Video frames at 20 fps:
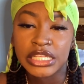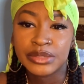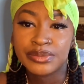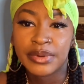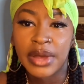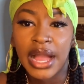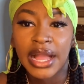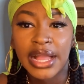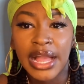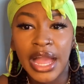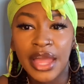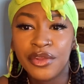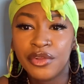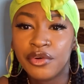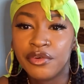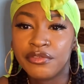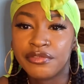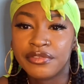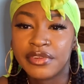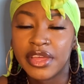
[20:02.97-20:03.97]
But I kind
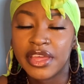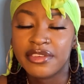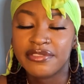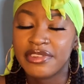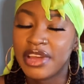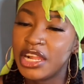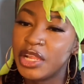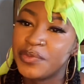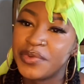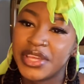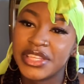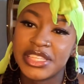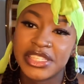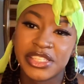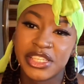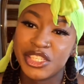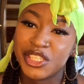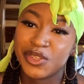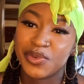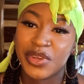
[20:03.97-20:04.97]
of evaluate the
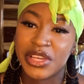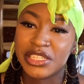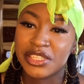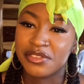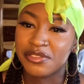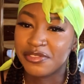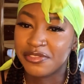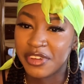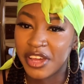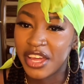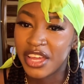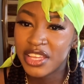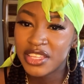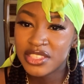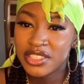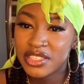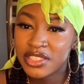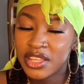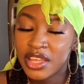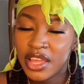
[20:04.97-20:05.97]
situation
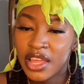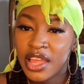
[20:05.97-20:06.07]
first.